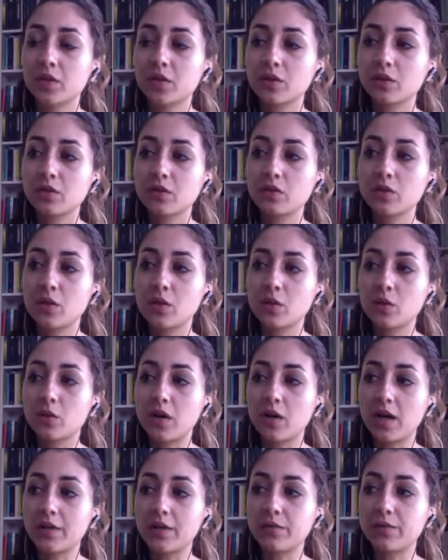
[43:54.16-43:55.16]
so
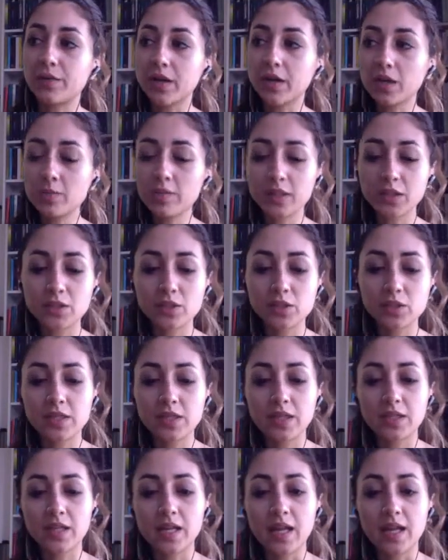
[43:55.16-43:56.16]
I very much
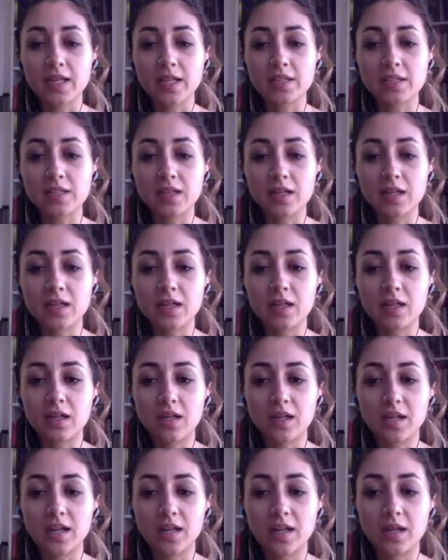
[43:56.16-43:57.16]
see it as
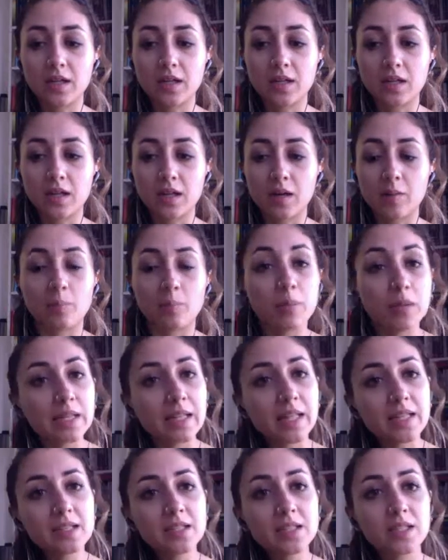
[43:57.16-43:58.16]
a
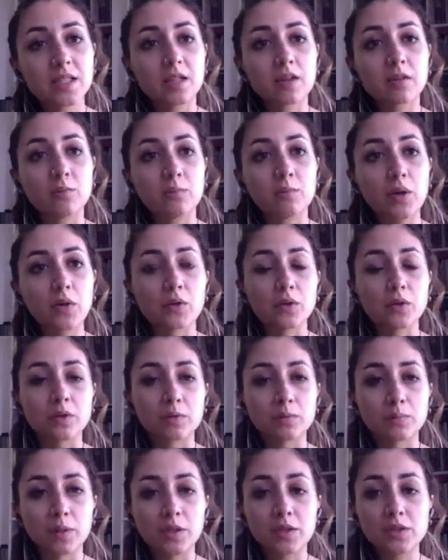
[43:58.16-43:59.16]
blending of both,
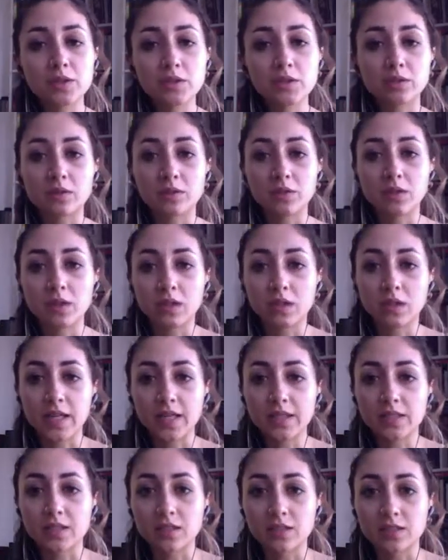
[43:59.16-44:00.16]
of personal and
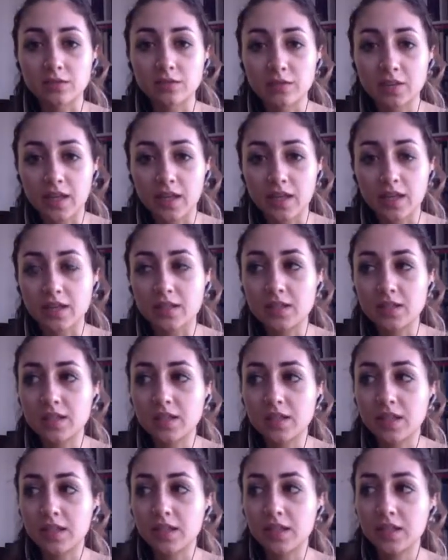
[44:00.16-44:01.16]
collective, and
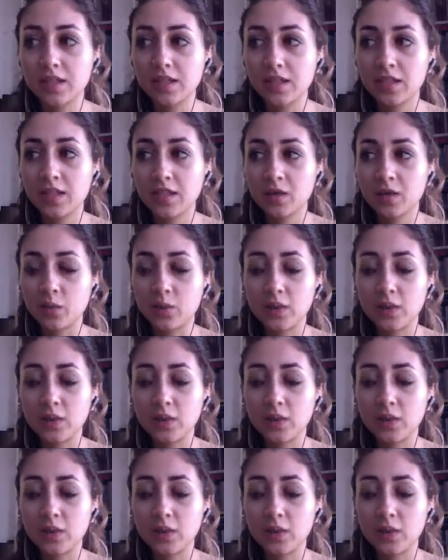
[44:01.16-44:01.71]
that we